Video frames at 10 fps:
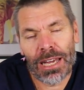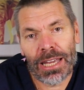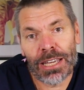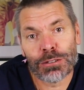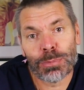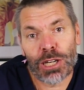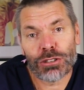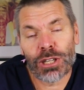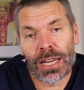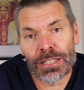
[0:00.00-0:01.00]
is
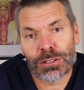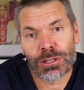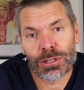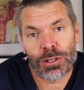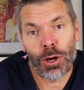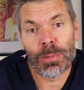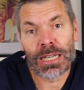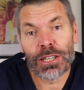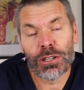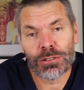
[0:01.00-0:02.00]
much less
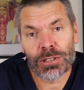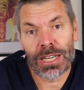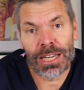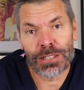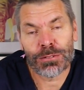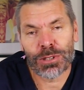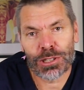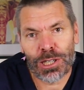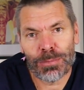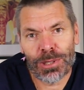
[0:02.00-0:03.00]
commonly used than it is, for
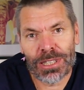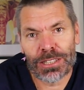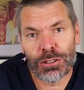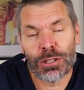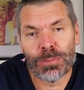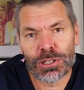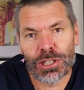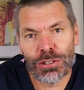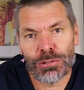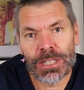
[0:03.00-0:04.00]
example, in human
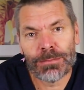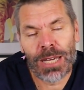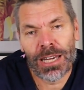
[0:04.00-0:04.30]
surgery.